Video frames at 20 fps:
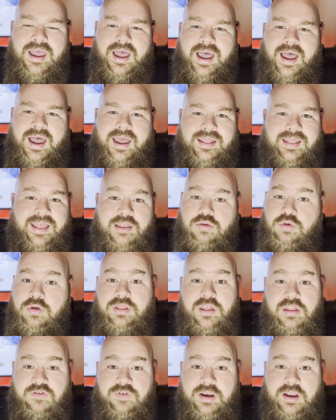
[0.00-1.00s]
And that's what
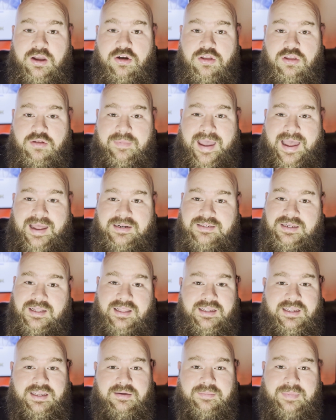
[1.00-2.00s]
this video is about,
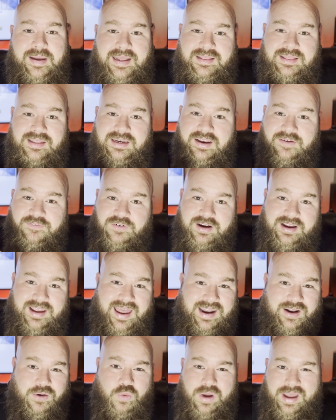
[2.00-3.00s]
telling you about the different
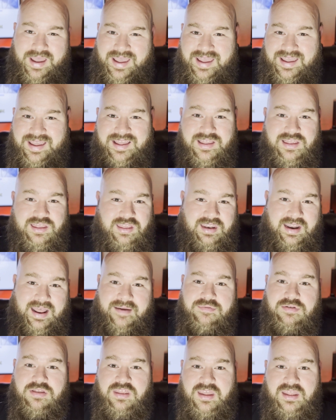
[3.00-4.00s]
kind of ways that
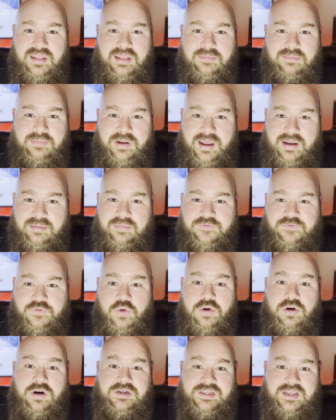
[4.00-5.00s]
I've seen them done
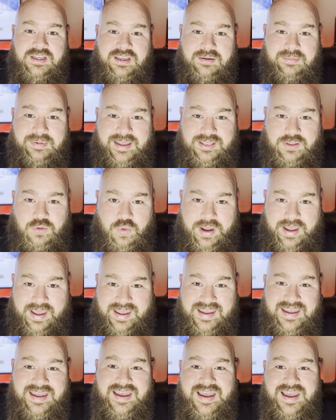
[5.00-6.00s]
before, tell you about the
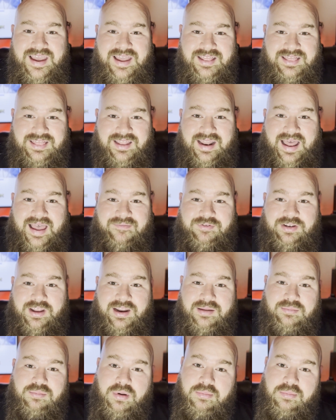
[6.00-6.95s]
way that I've done it.